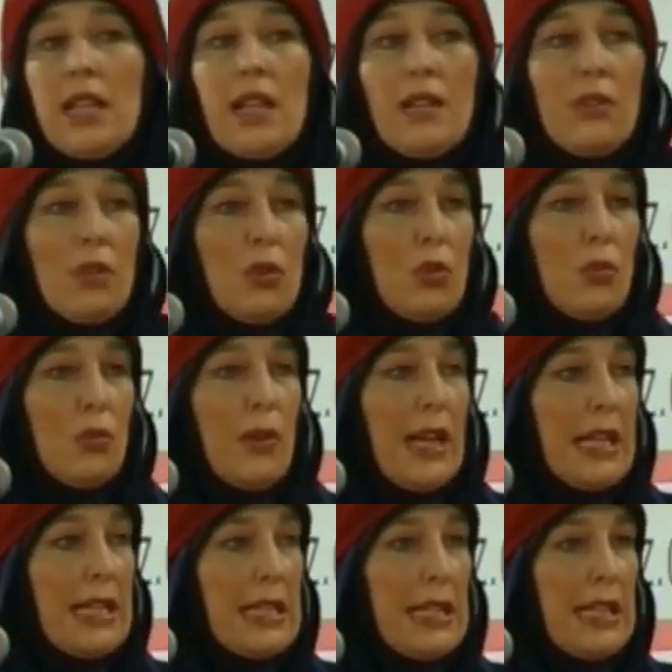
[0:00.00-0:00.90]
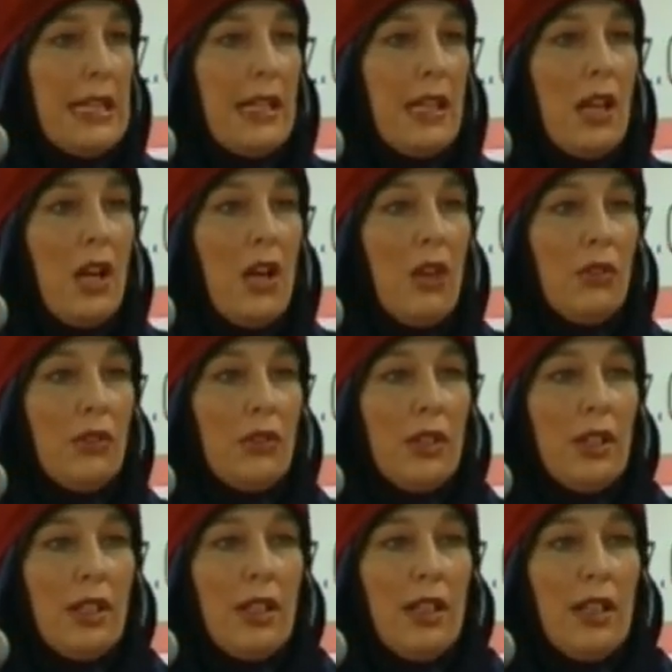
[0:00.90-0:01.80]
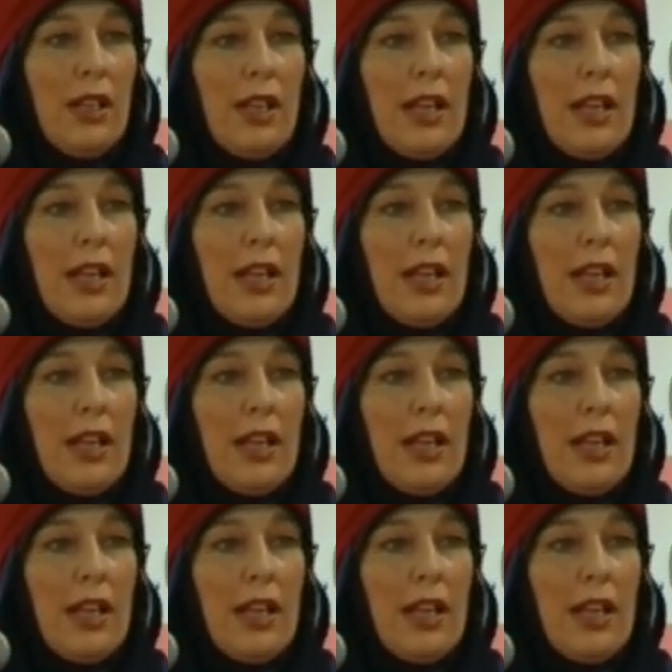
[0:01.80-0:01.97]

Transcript: and I thought, where's he gone?